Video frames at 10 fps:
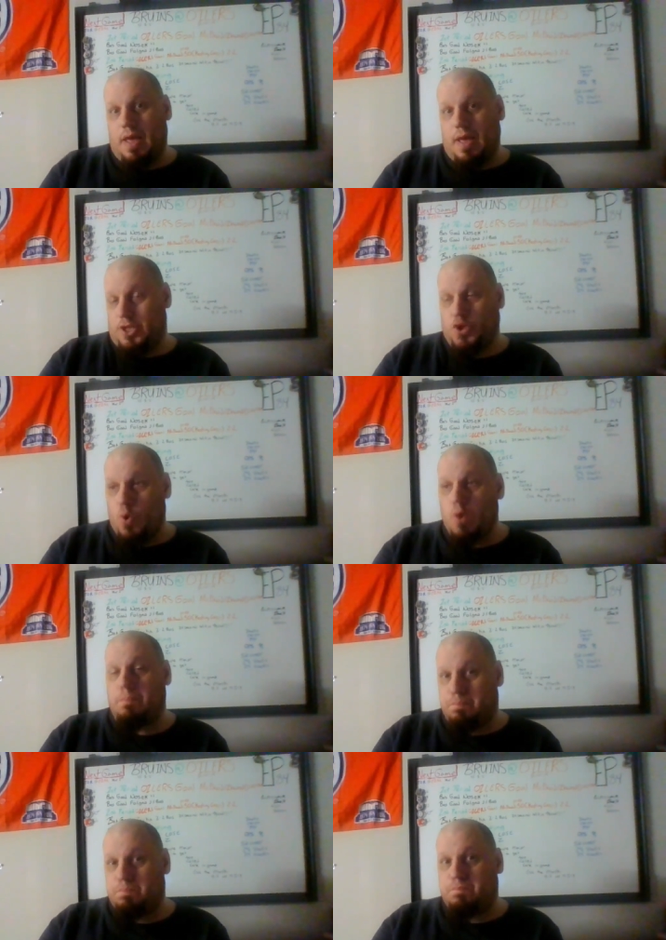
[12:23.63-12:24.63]
and
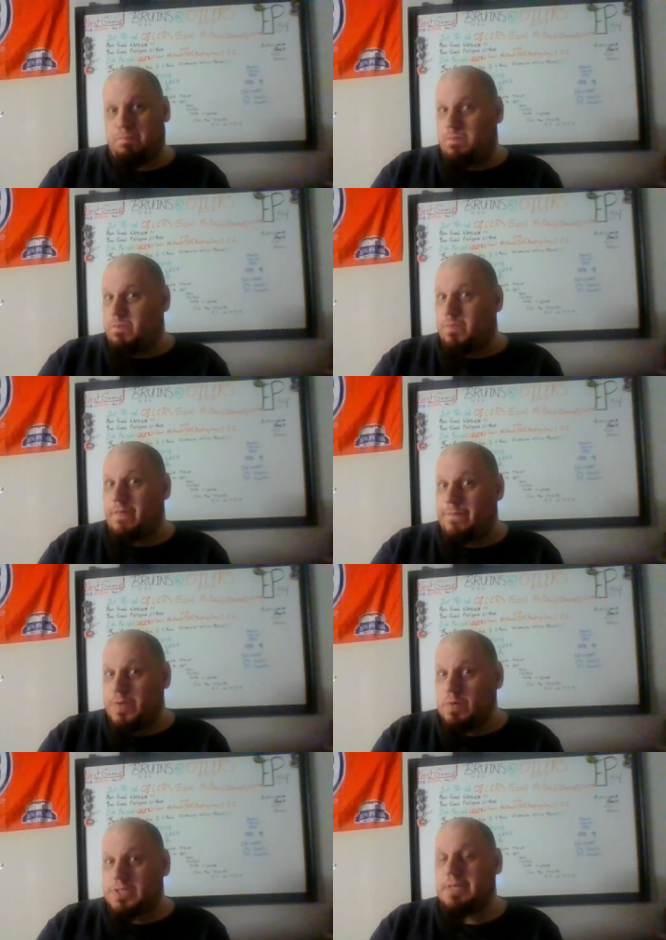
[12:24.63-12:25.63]
you're
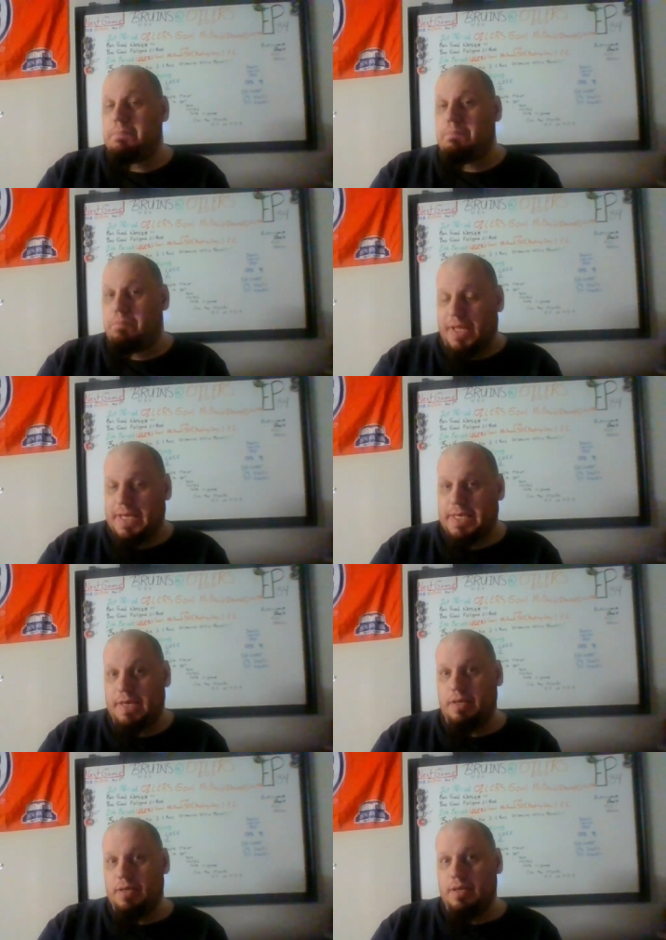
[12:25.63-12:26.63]
profusely
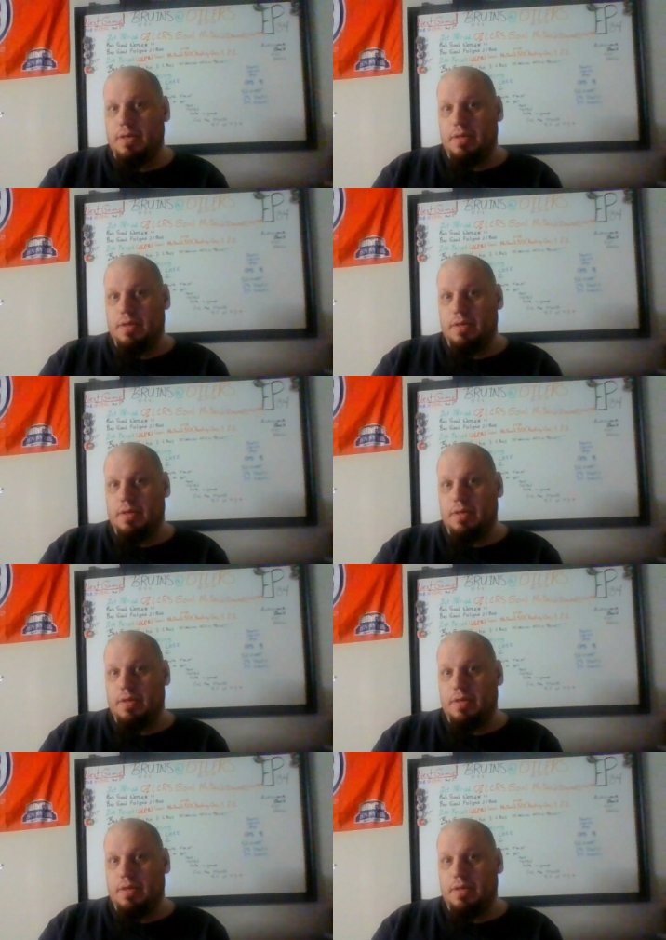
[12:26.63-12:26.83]
blinking